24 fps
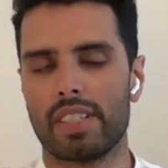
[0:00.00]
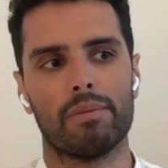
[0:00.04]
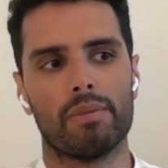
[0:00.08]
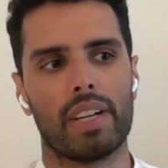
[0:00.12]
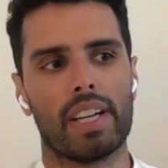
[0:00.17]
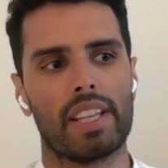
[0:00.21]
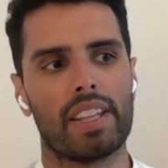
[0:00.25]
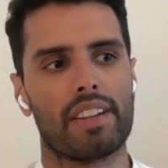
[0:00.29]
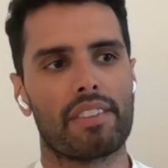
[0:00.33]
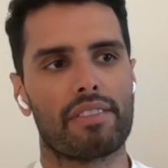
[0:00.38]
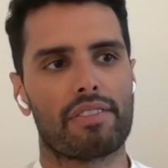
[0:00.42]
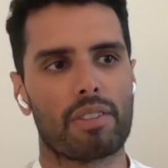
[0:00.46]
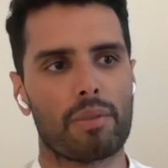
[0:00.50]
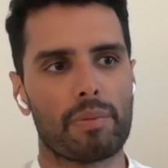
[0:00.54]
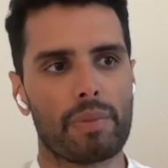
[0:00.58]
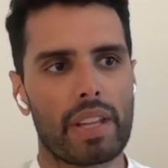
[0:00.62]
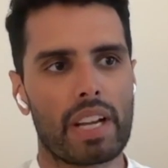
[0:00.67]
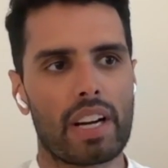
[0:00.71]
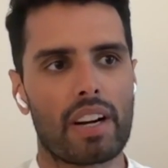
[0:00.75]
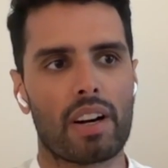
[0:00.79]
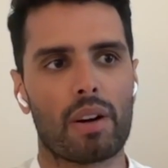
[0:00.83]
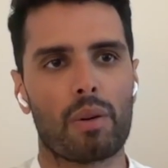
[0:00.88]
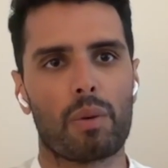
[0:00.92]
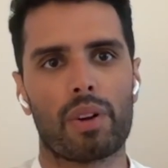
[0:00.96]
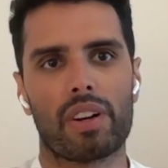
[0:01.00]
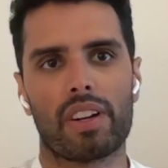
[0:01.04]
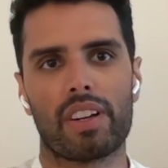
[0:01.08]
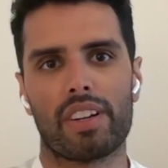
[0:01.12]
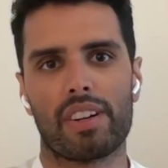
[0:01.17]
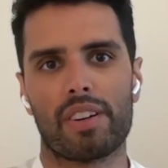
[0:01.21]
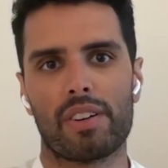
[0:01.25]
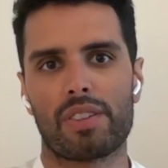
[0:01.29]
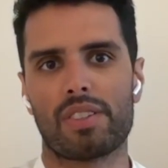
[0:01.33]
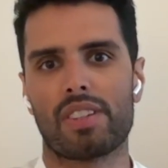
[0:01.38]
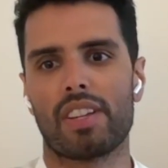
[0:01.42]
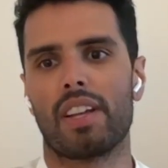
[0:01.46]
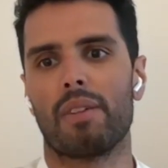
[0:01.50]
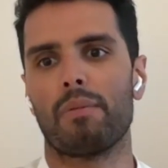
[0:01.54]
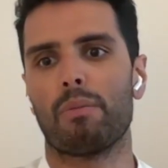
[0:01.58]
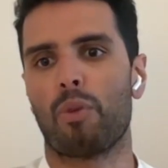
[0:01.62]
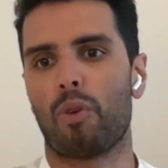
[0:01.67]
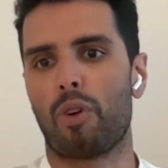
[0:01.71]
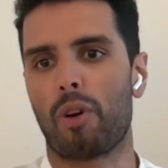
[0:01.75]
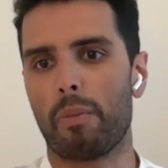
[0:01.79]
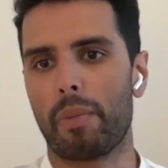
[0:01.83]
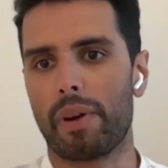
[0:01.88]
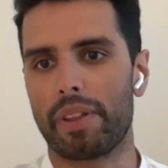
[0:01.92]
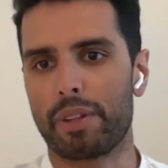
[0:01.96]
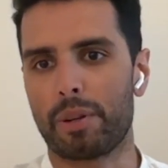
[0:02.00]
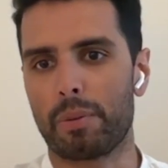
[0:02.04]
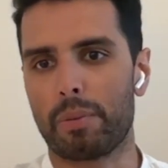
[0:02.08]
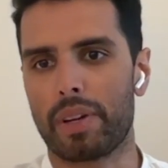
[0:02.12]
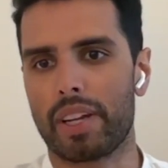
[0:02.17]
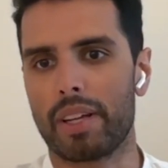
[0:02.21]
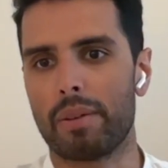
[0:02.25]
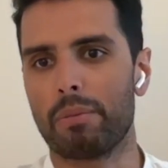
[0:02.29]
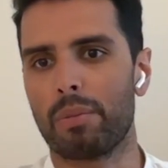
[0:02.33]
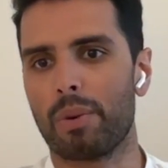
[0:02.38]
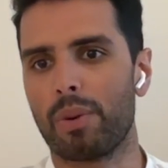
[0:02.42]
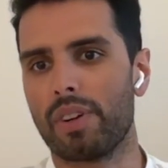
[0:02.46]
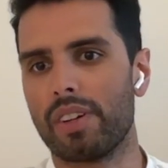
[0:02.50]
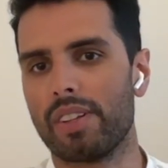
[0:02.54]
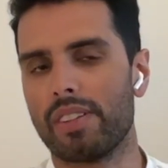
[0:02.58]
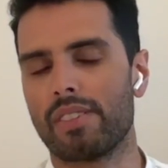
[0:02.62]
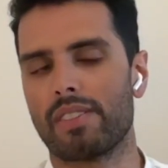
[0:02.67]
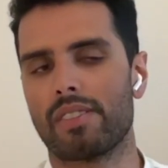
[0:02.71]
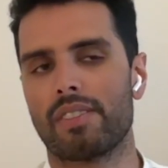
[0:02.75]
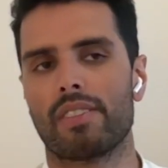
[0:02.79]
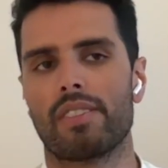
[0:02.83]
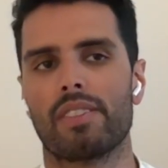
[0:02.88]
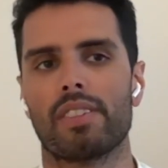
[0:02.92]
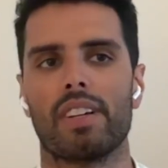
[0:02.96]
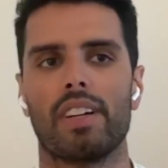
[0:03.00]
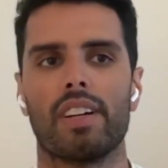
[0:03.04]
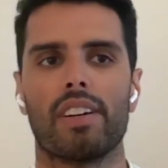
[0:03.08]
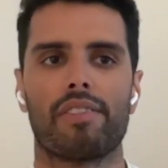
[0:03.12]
And then from there, I want to understand more about their pain points.